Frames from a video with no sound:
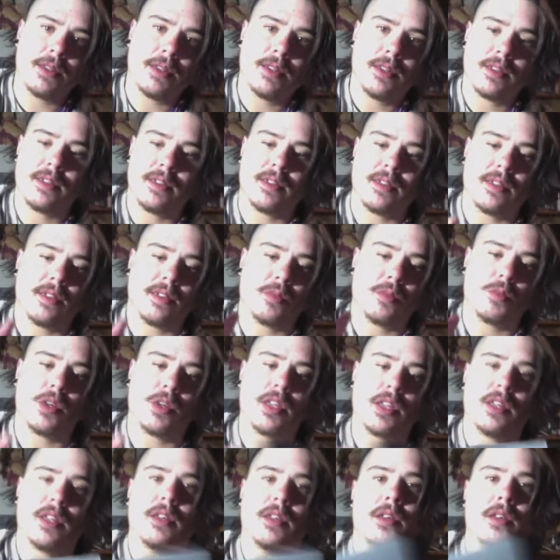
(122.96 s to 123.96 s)
It's just in
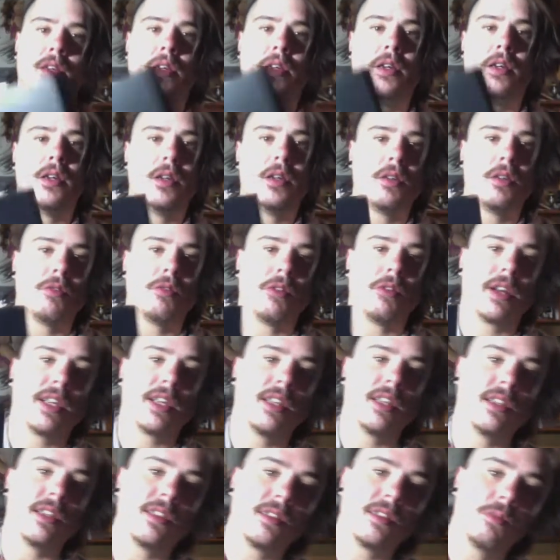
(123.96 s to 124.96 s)
one of your
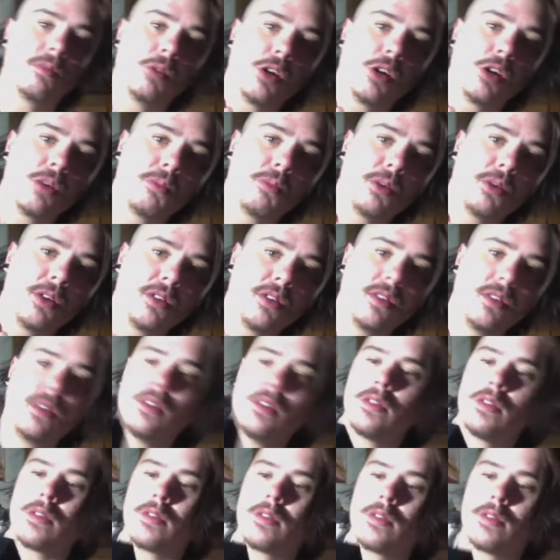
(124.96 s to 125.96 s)
regular Smok
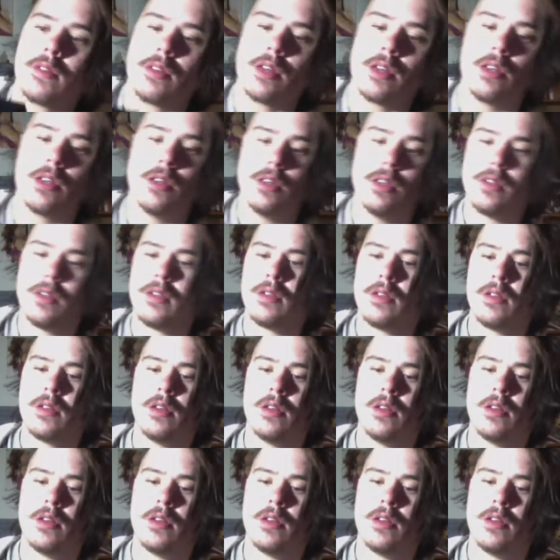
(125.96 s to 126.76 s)
boxes. Looks very nice.